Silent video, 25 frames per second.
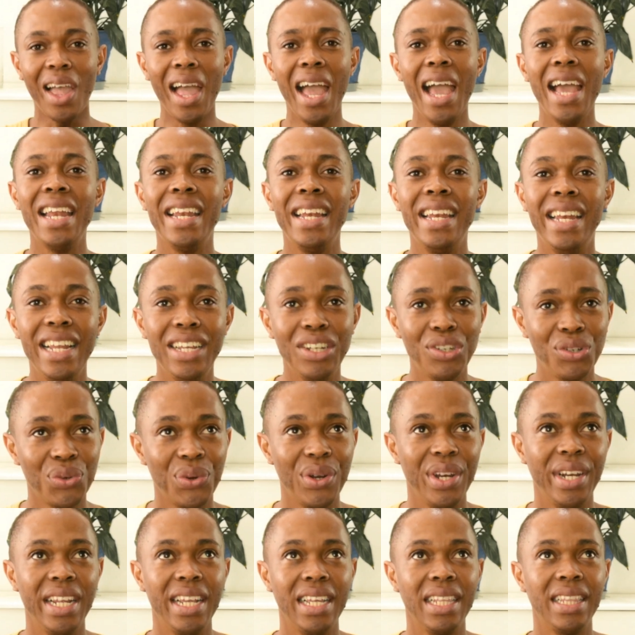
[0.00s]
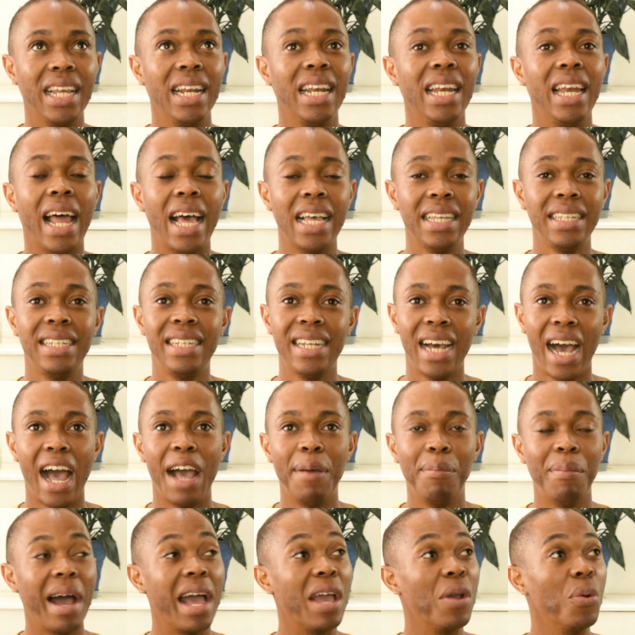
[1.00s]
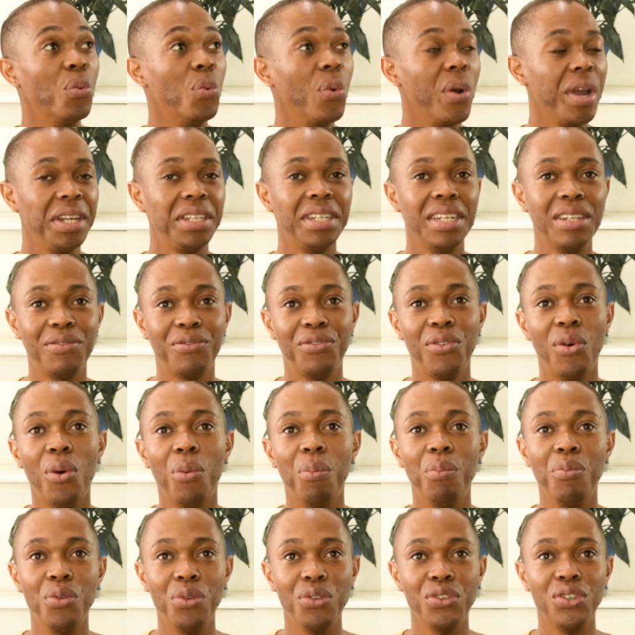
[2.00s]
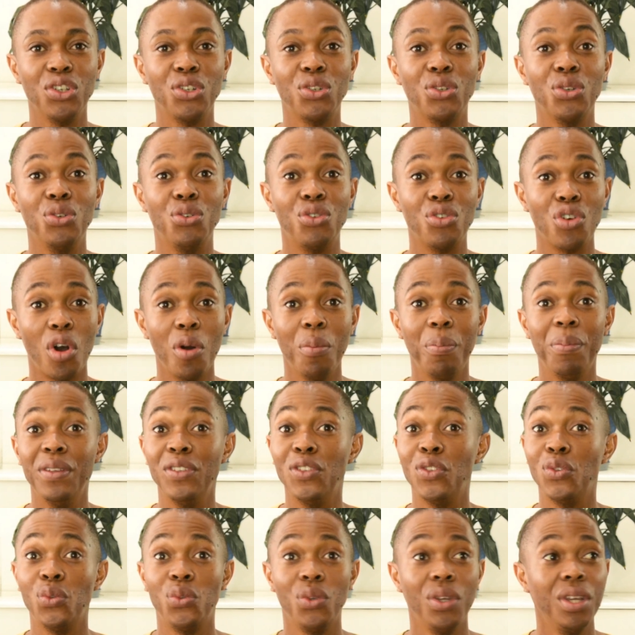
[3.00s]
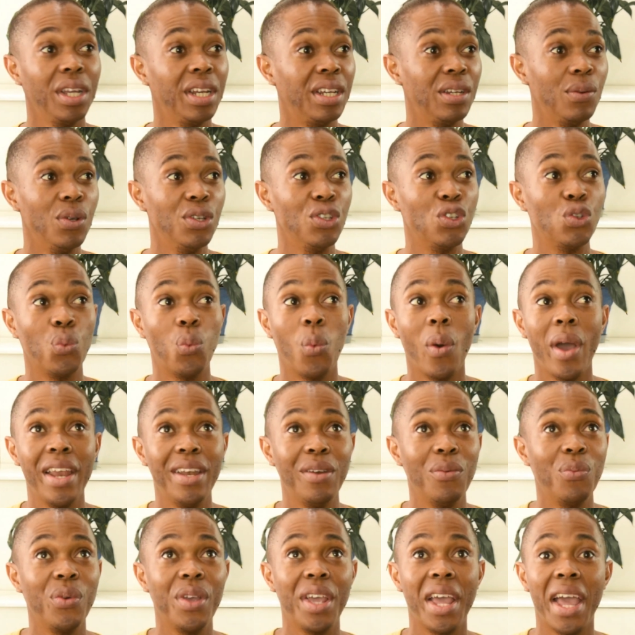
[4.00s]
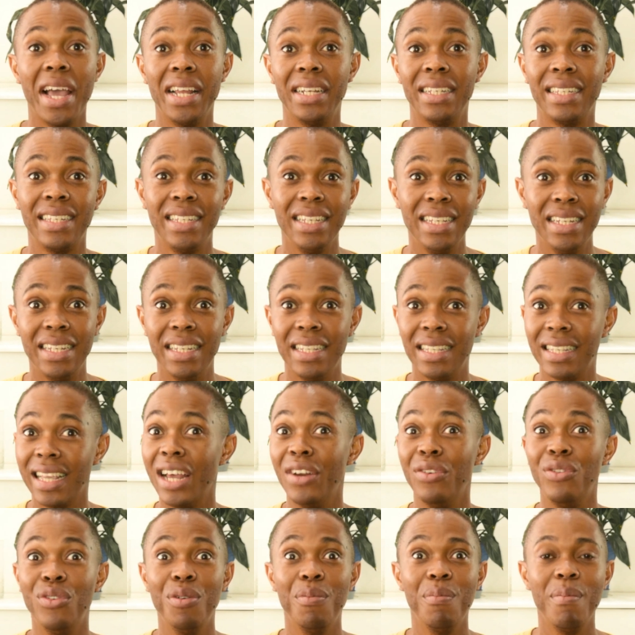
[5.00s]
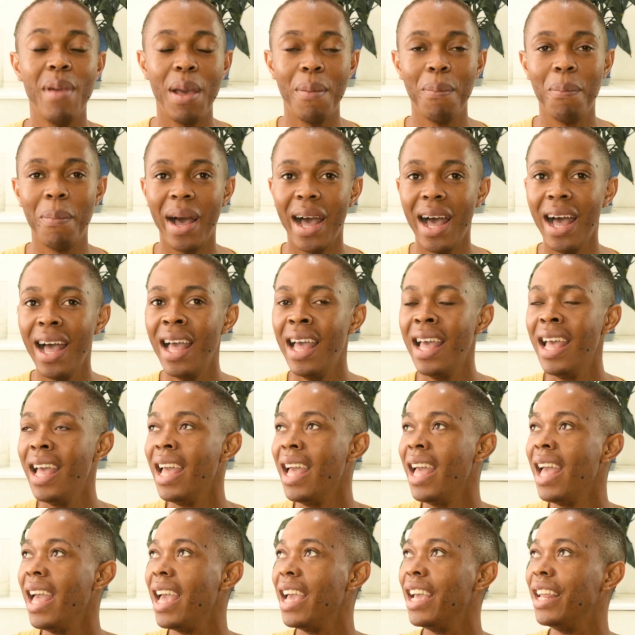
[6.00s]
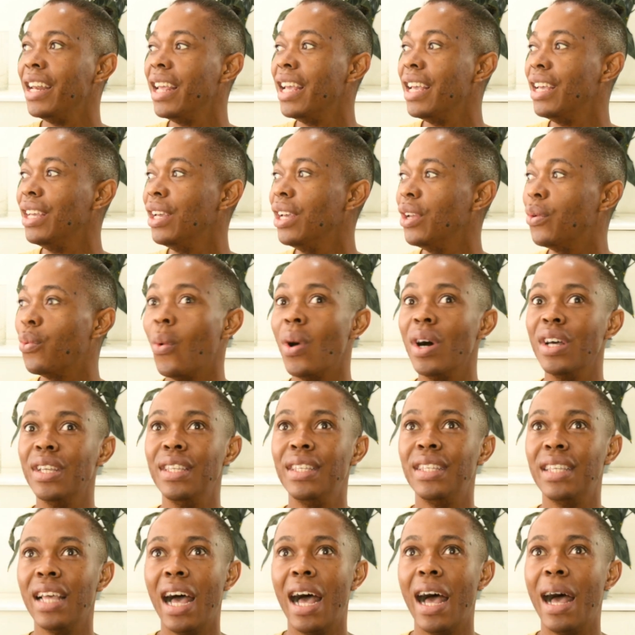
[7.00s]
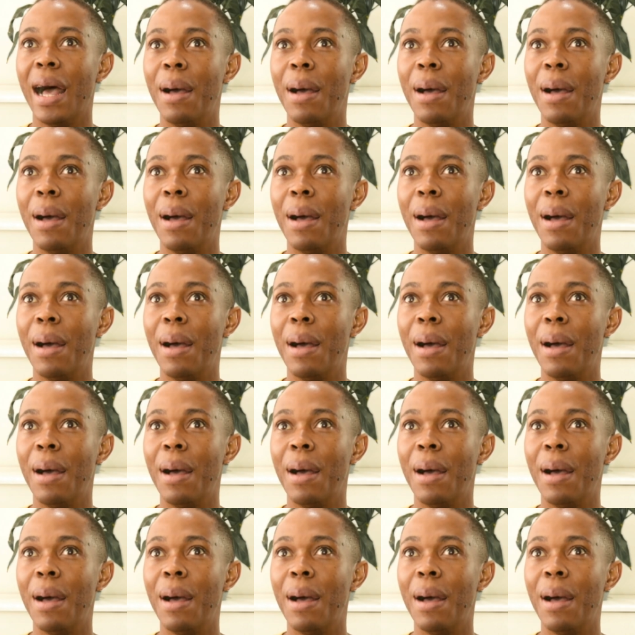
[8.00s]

And literally the last time I waited for music to drop is when we had CDs. I remember it was